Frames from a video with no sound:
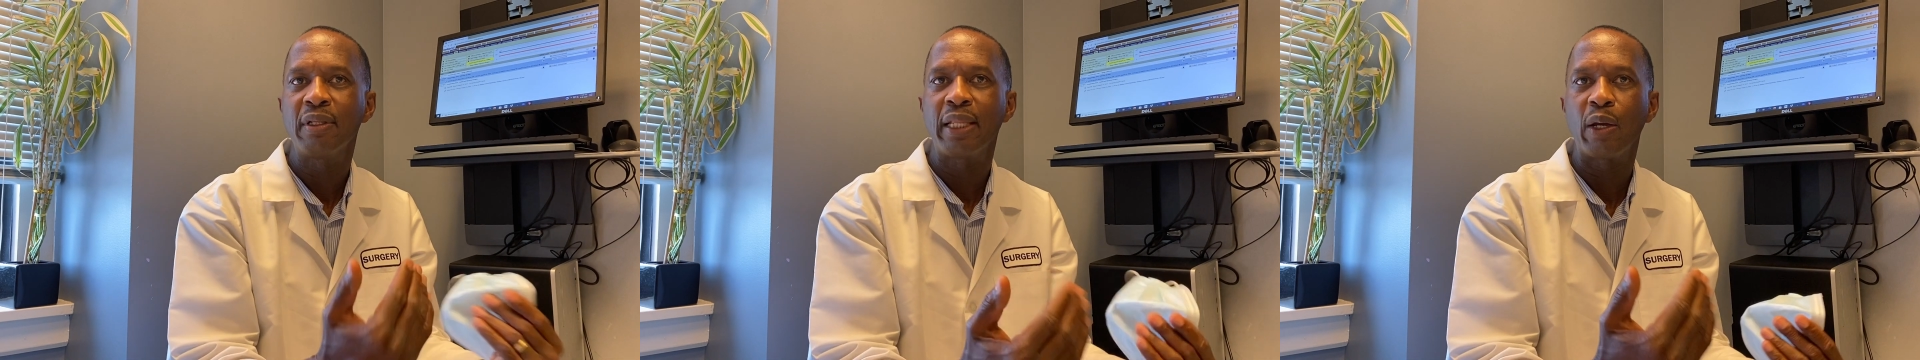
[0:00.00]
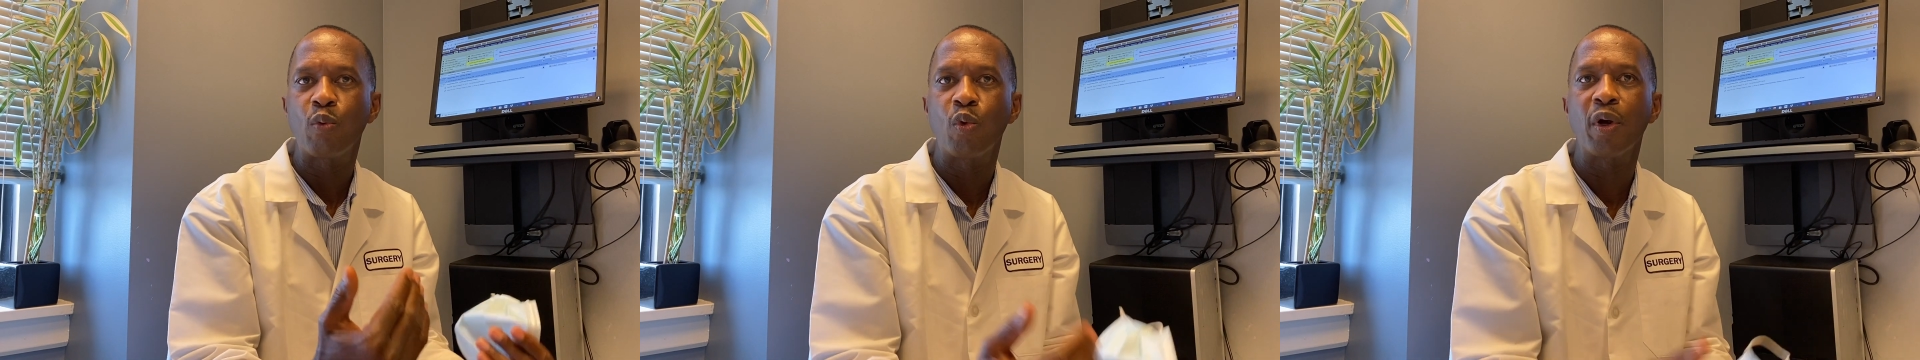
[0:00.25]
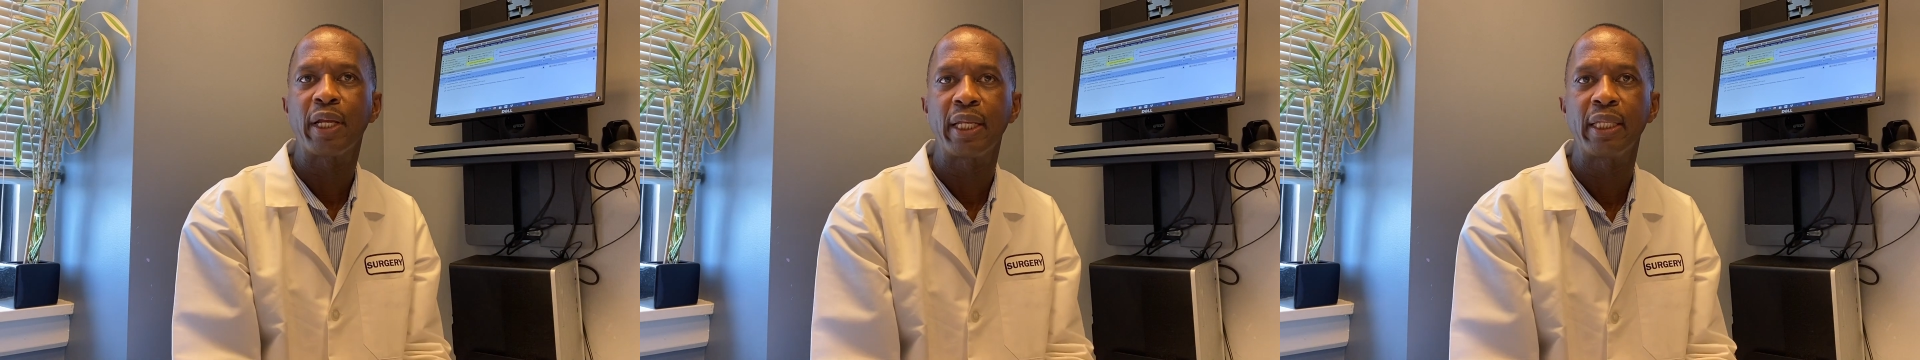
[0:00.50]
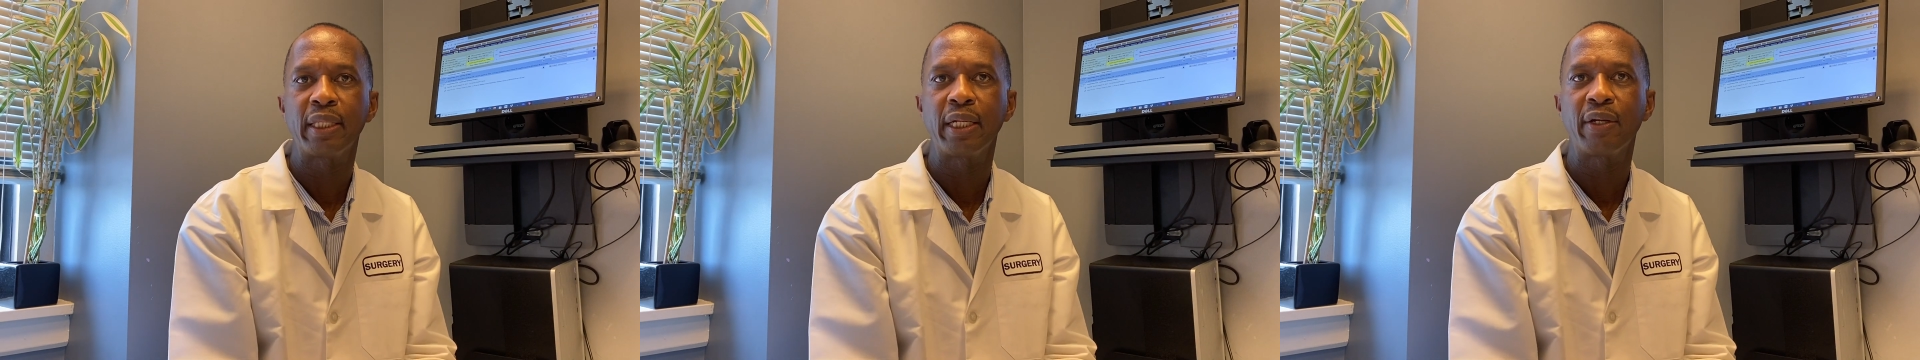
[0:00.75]
like
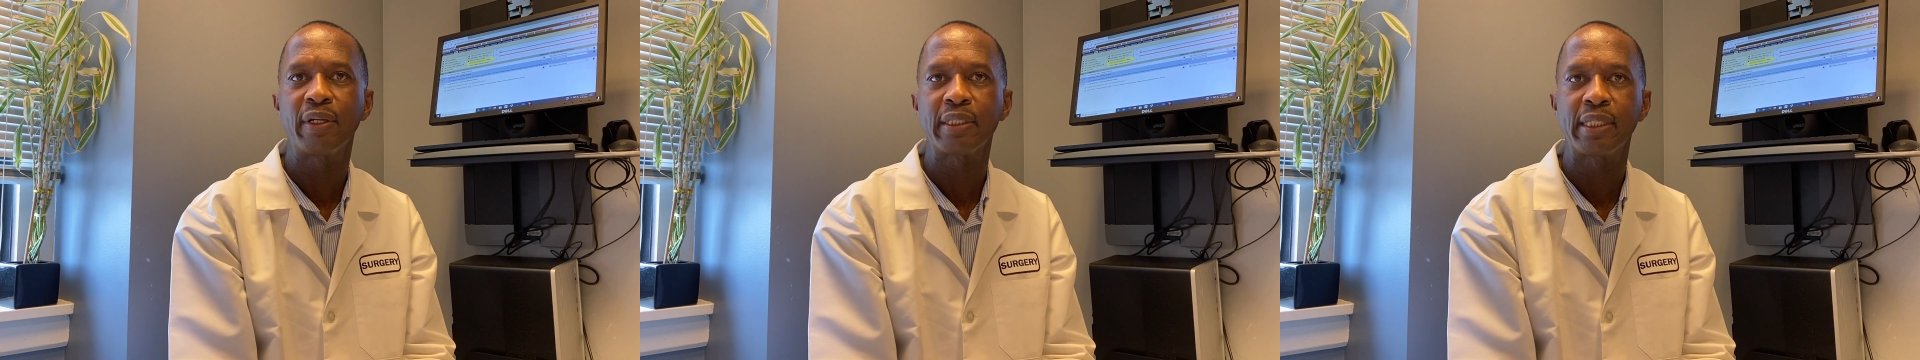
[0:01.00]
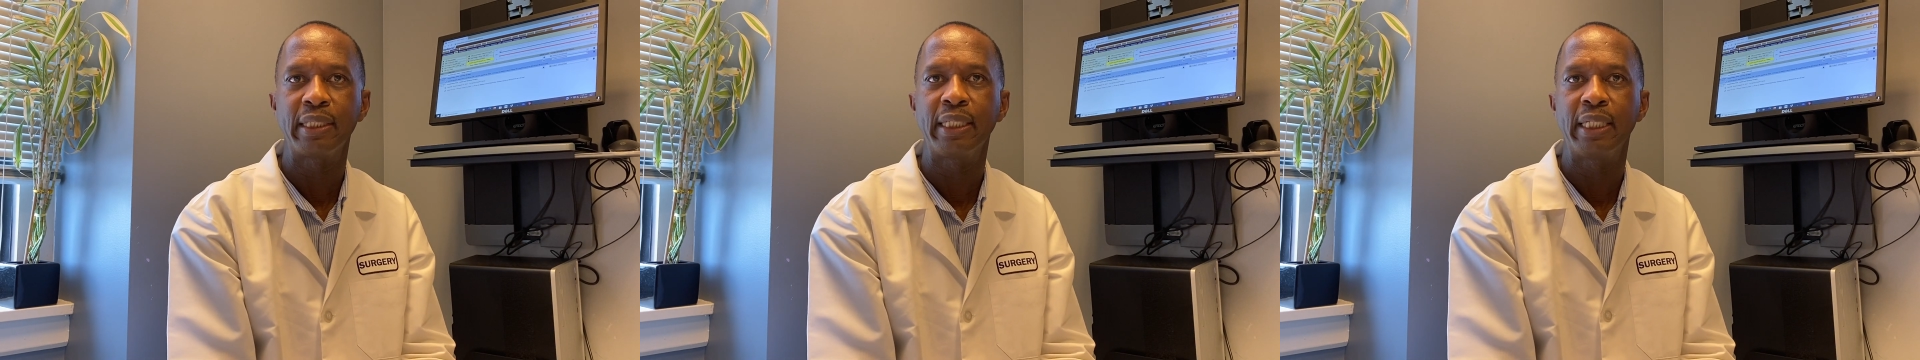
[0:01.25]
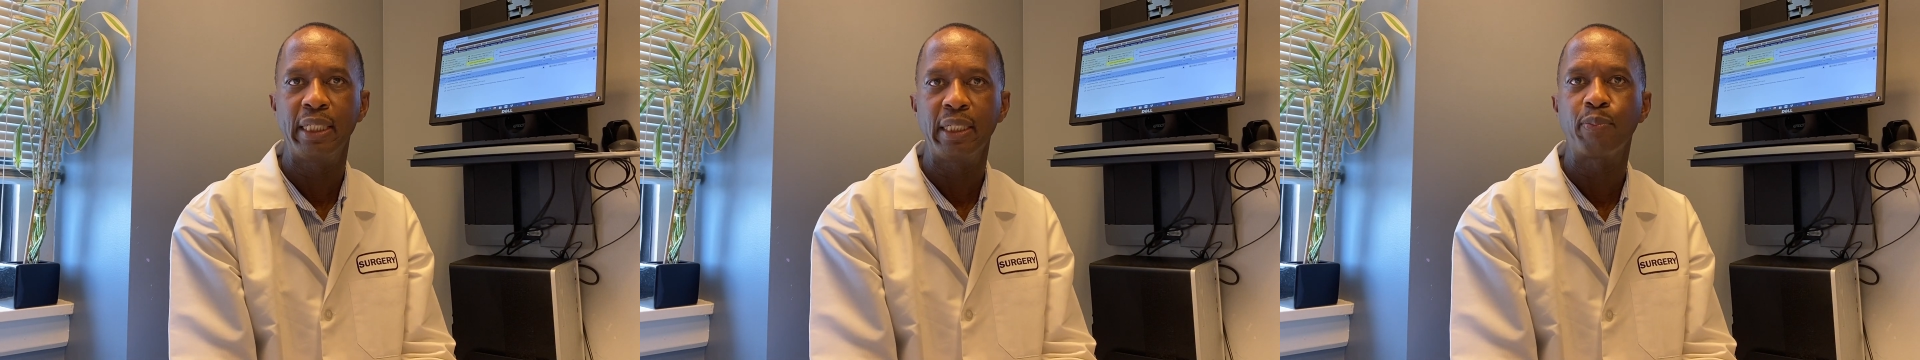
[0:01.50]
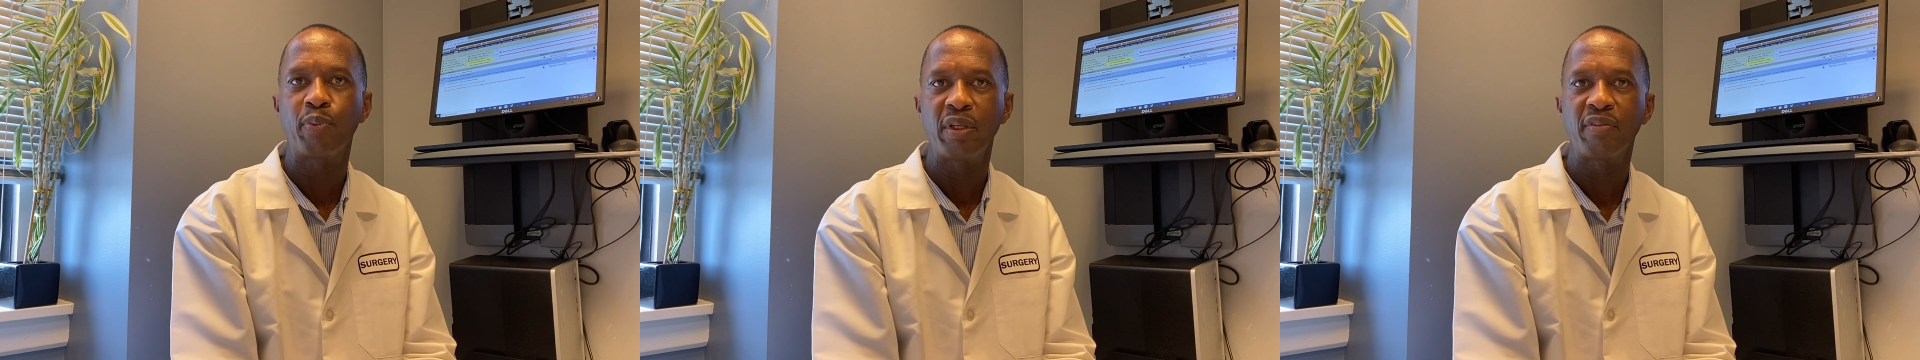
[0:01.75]
working there as I did in the
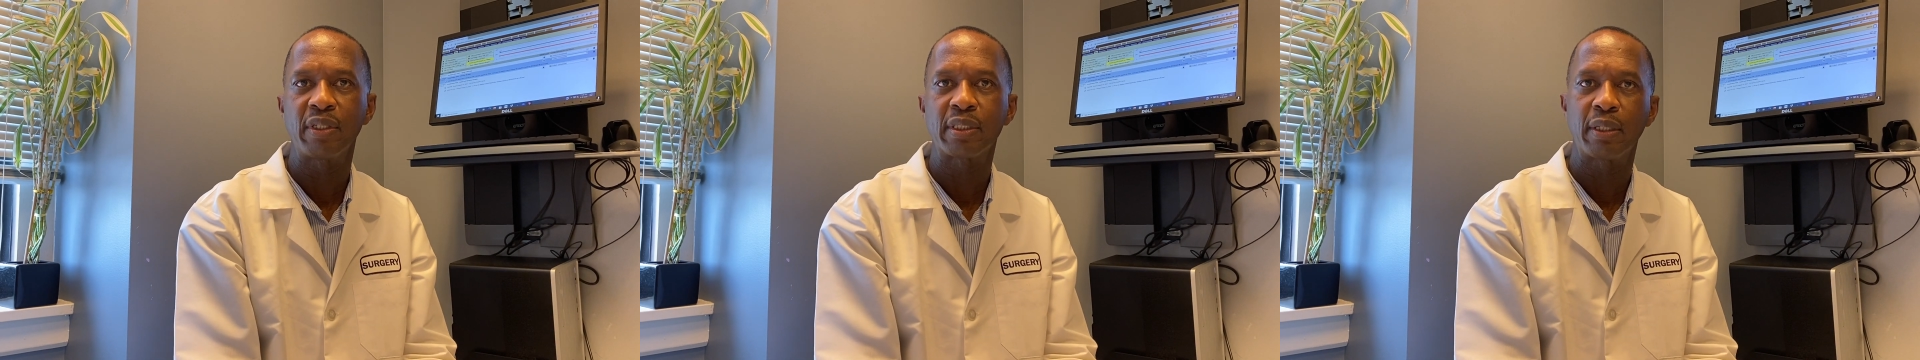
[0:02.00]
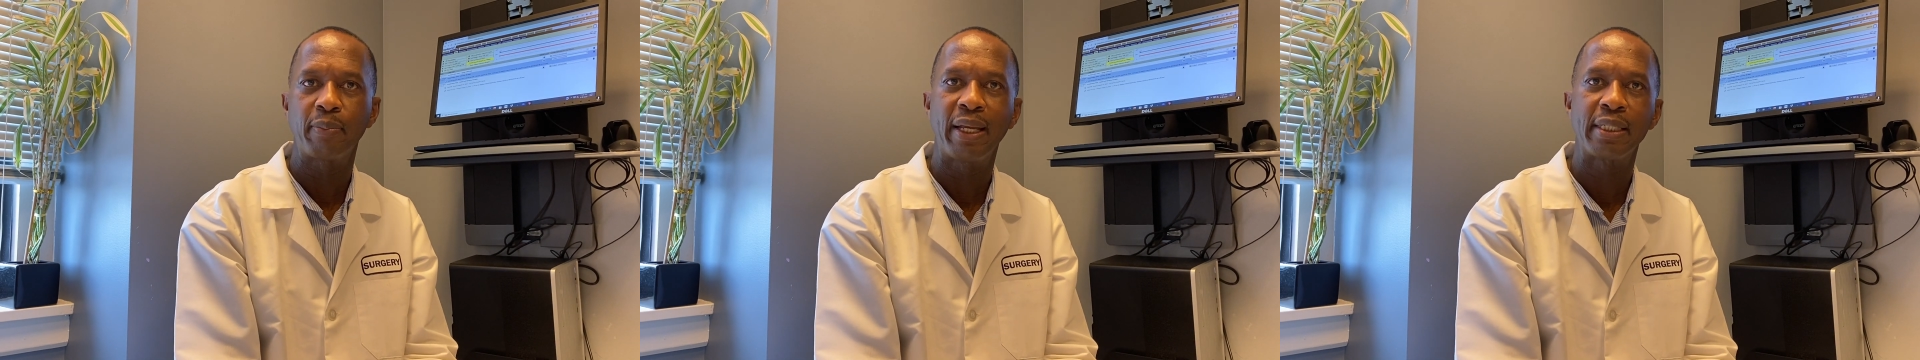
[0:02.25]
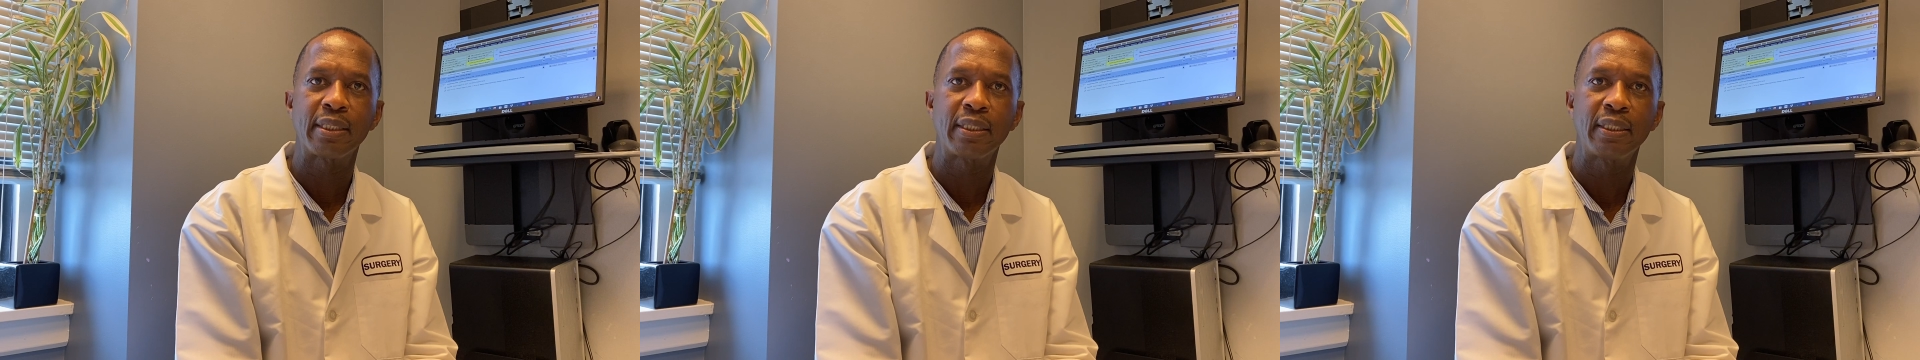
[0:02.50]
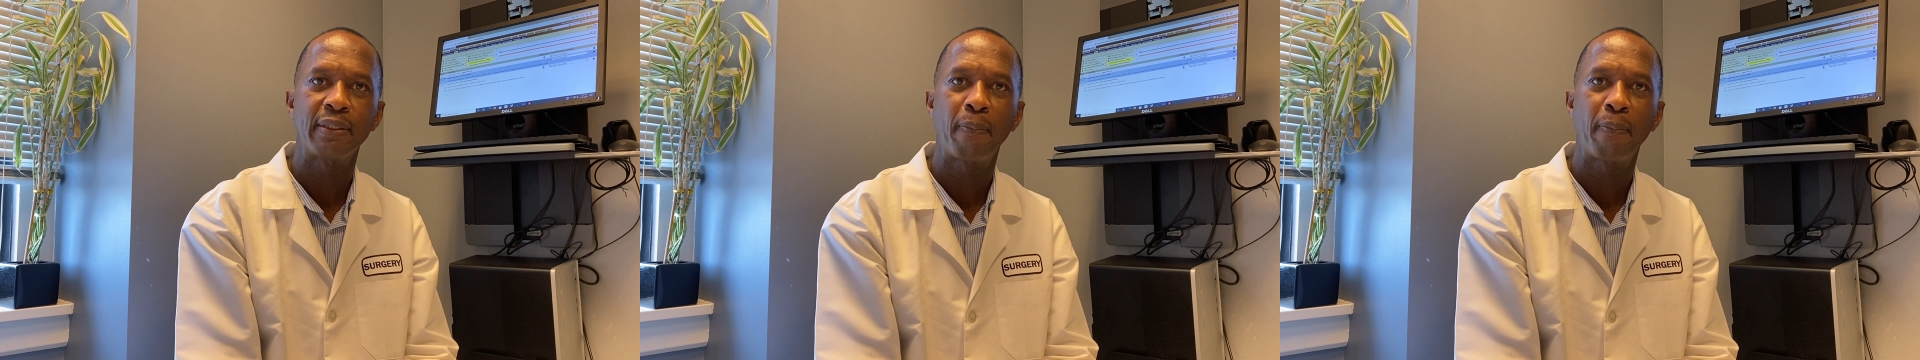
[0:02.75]
previous capacity.